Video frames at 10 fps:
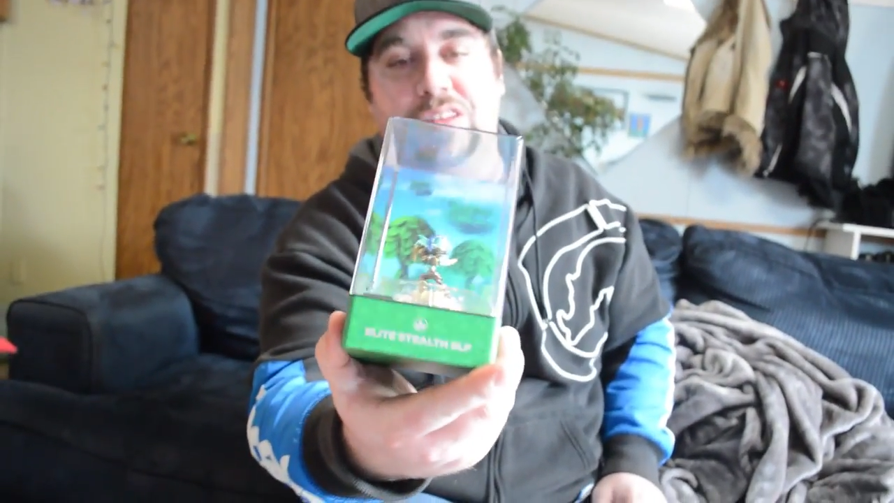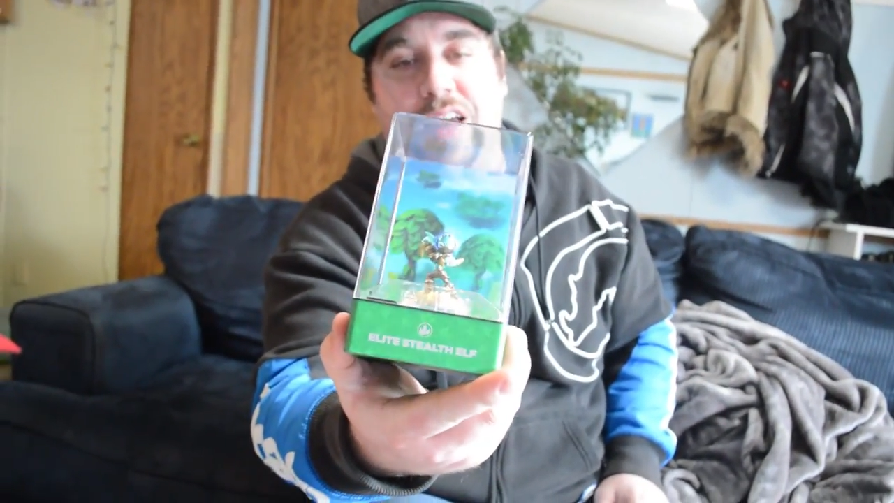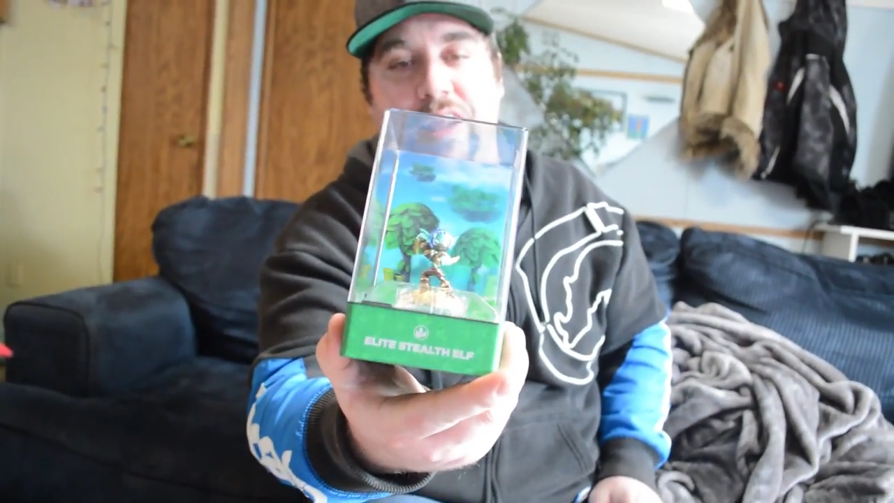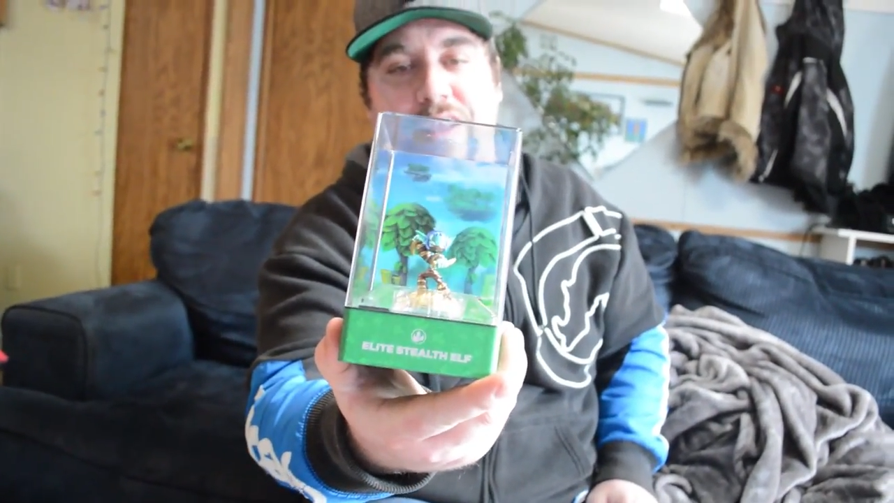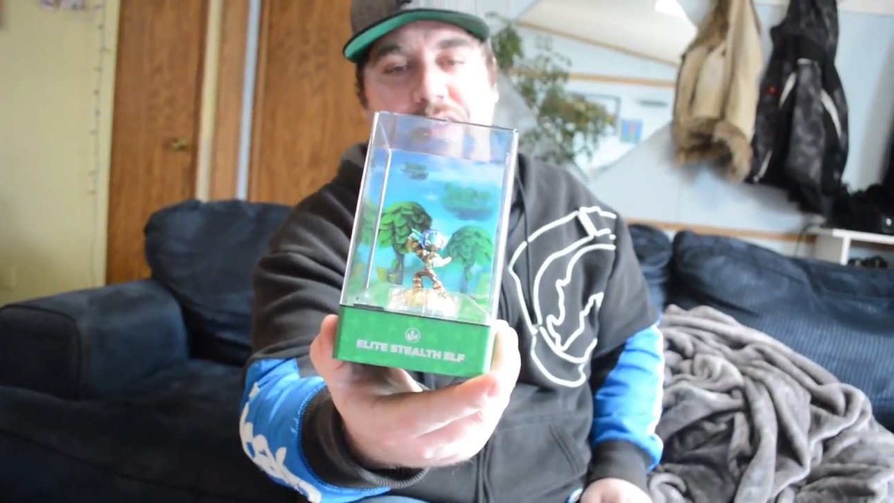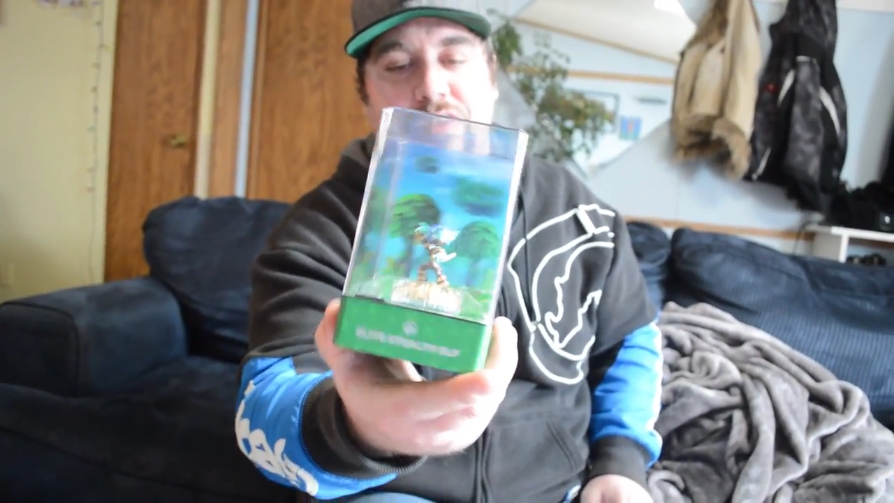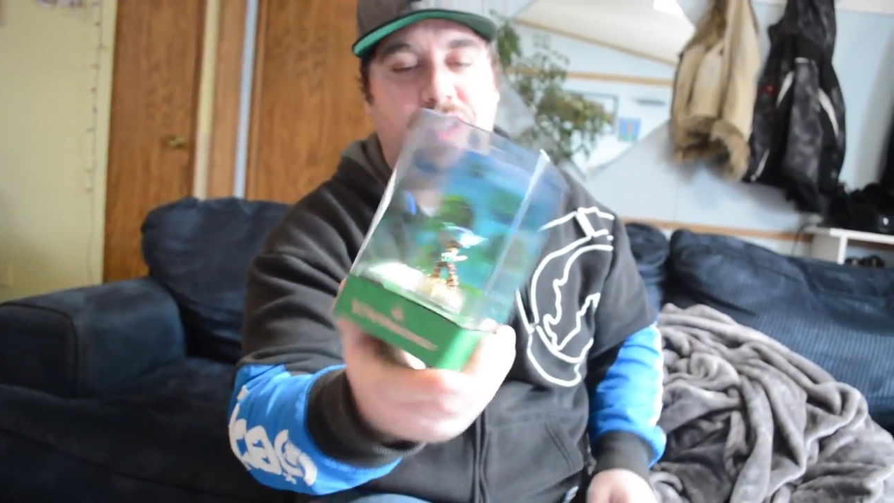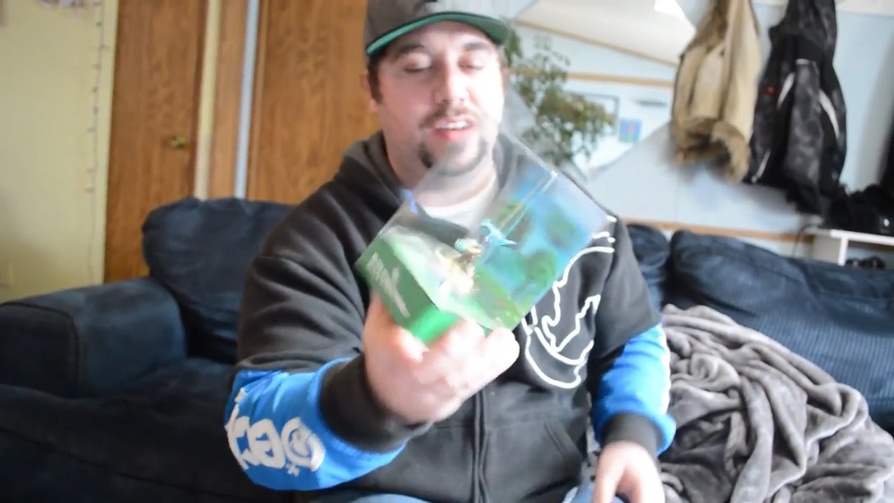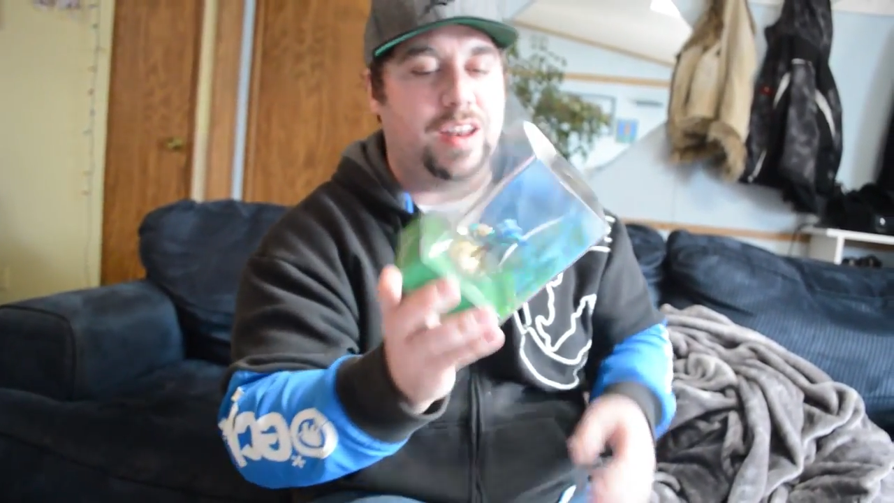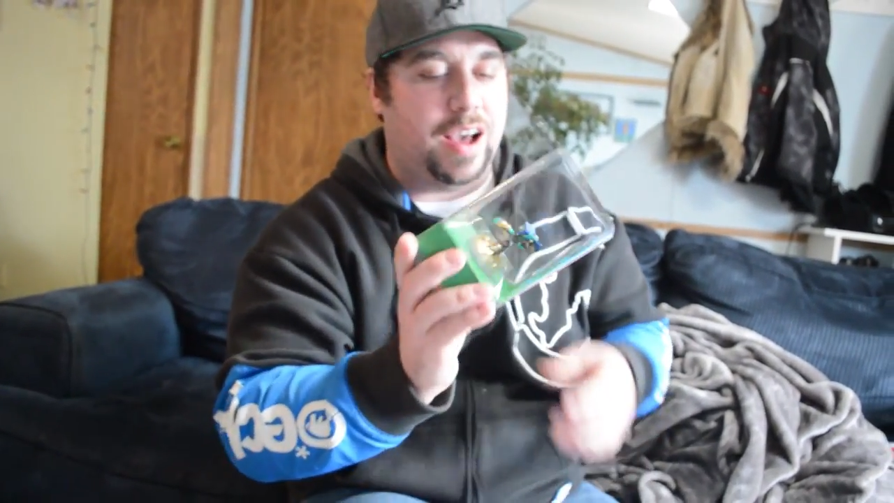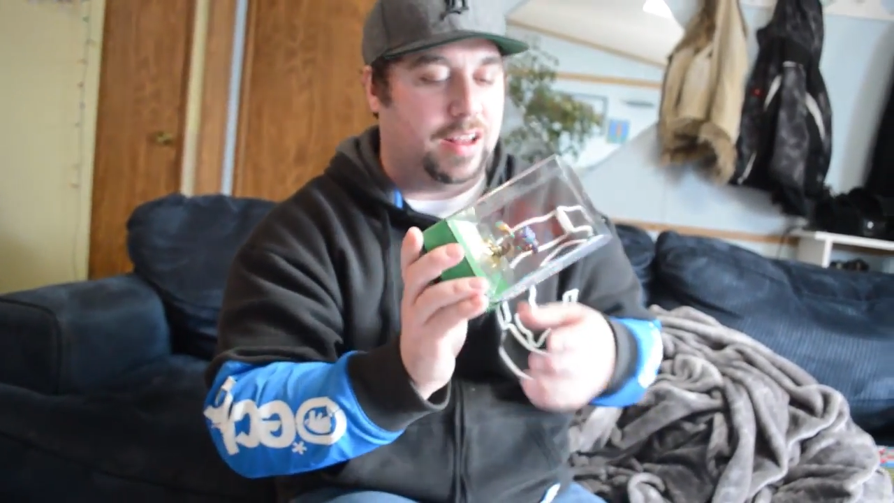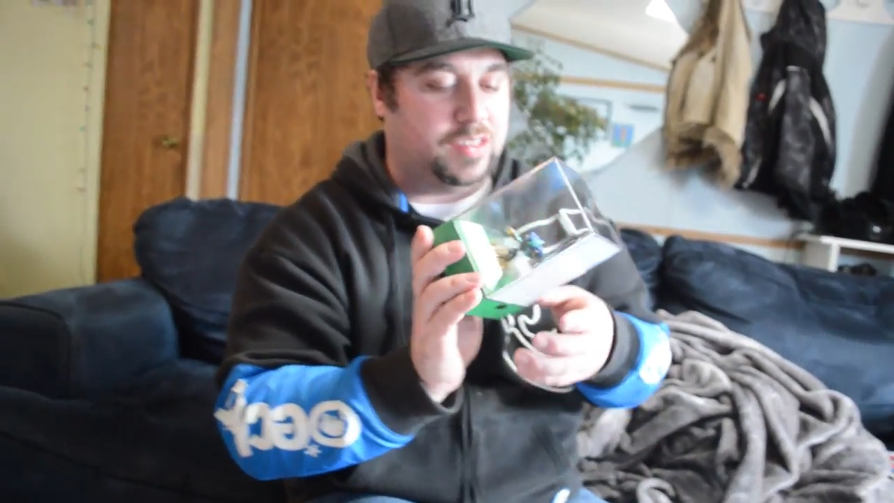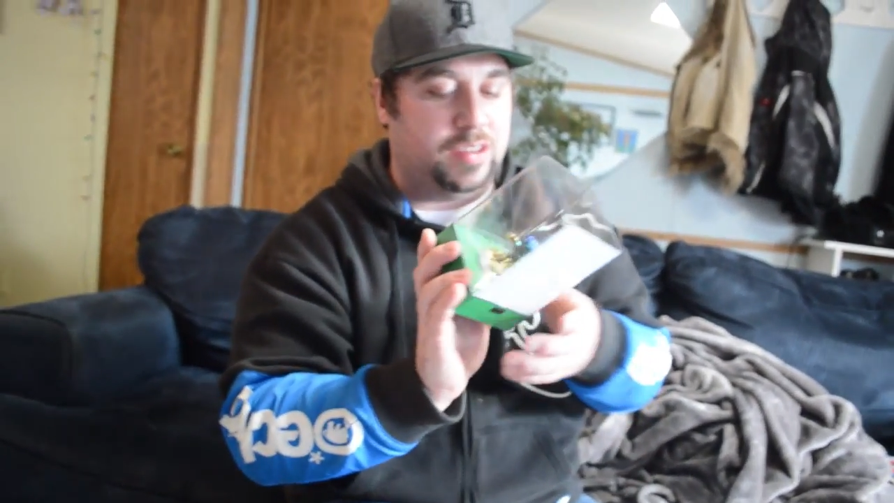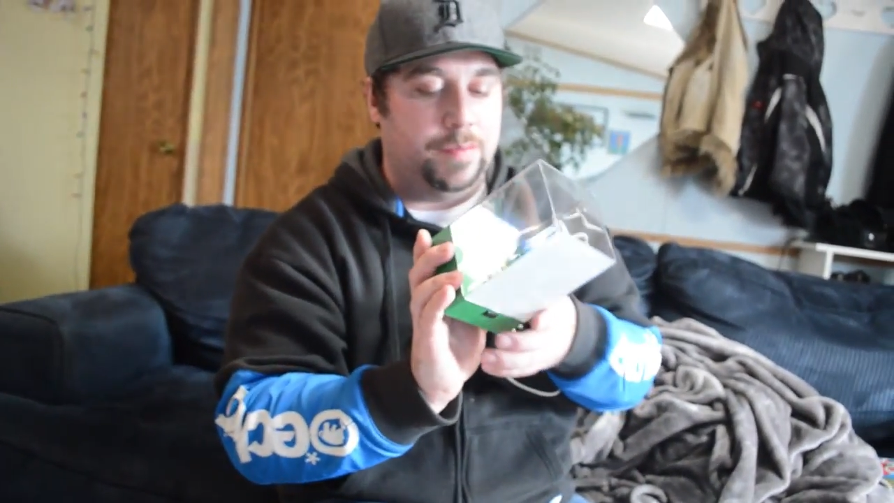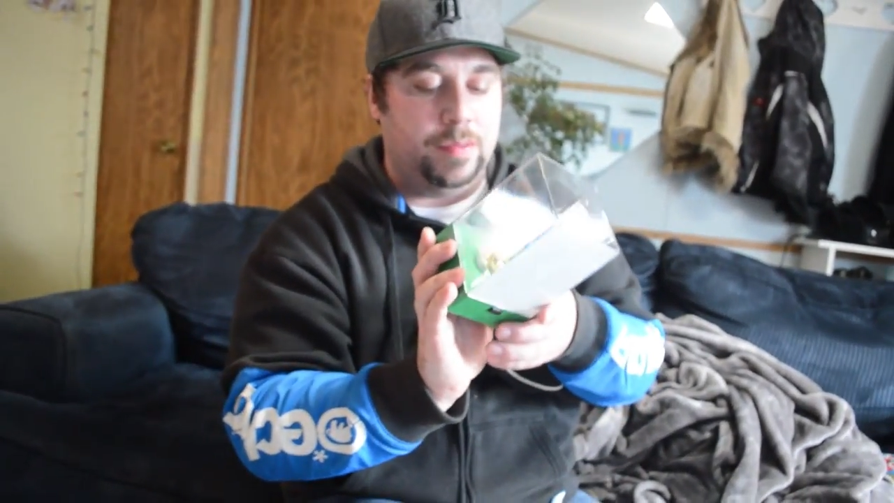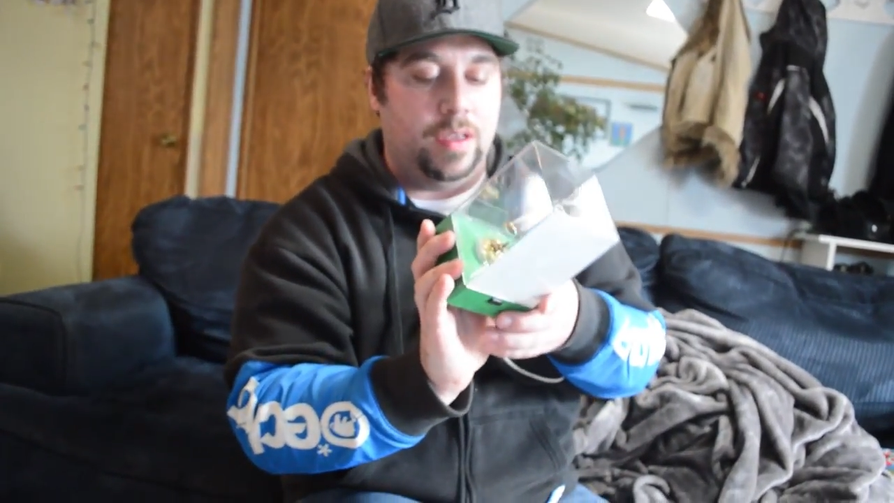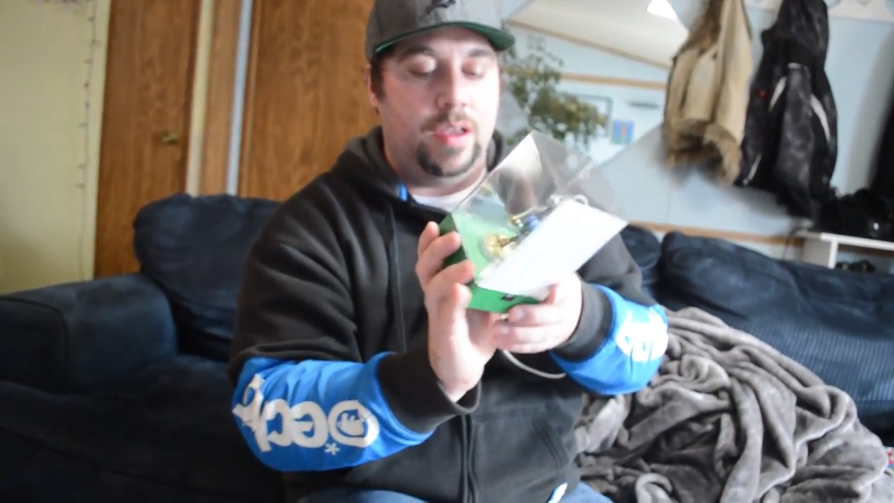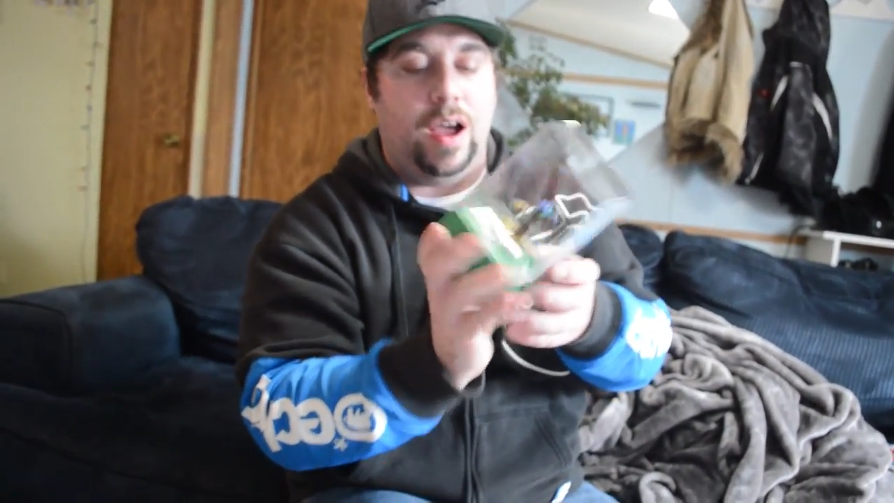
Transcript: on it. That's nuts. Yeah, you can.